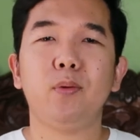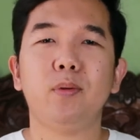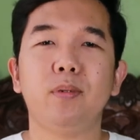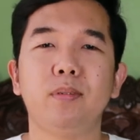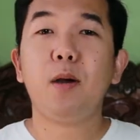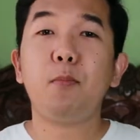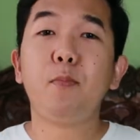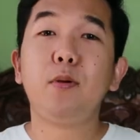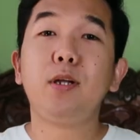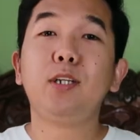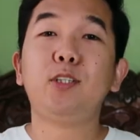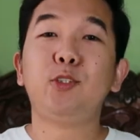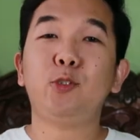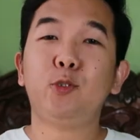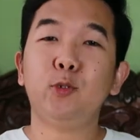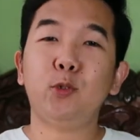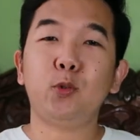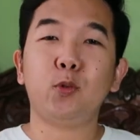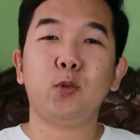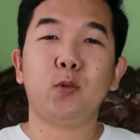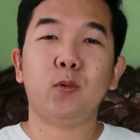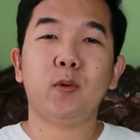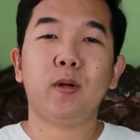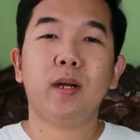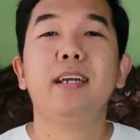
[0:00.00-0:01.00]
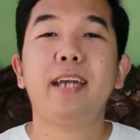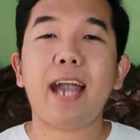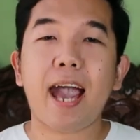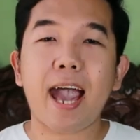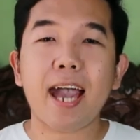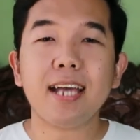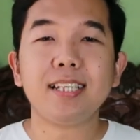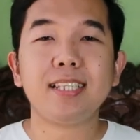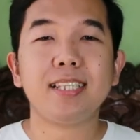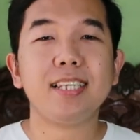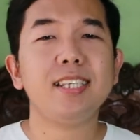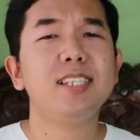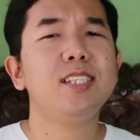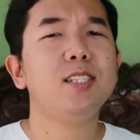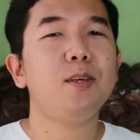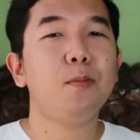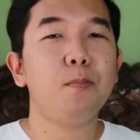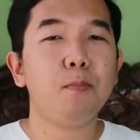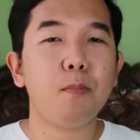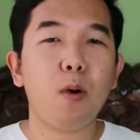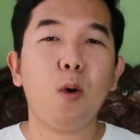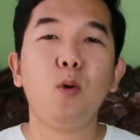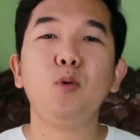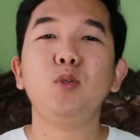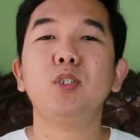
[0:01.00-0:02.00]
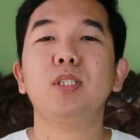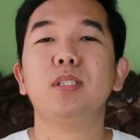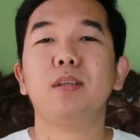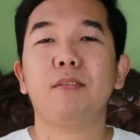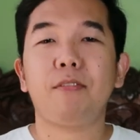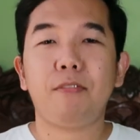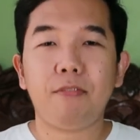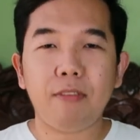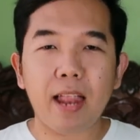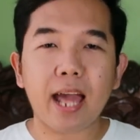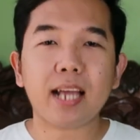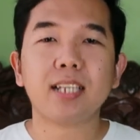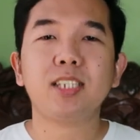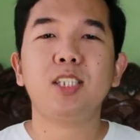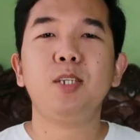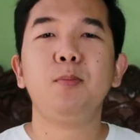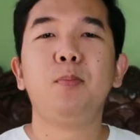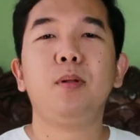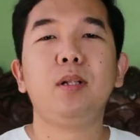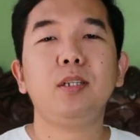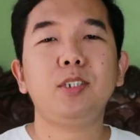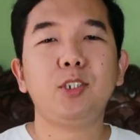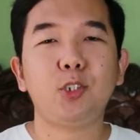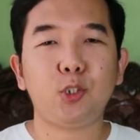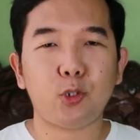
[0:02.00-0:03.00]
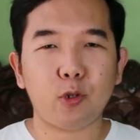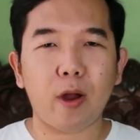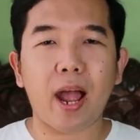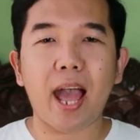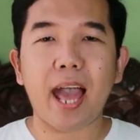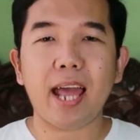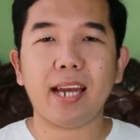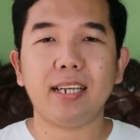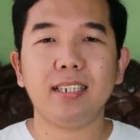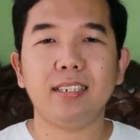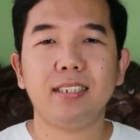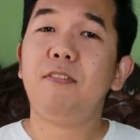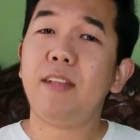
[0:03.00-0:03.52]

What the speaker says: Number 2, GAS is the most flexible strand.